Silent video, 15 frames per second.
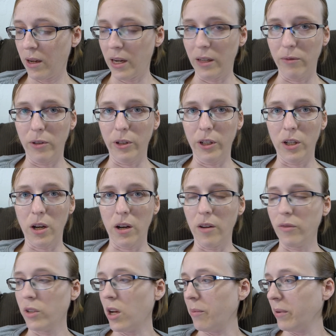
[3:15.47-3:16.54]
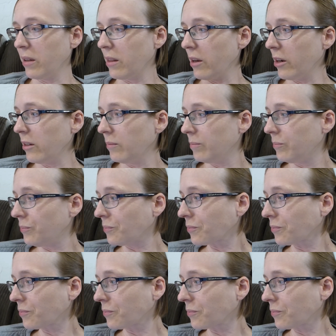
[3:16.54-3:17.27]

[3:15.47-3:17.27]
I really got off topic there.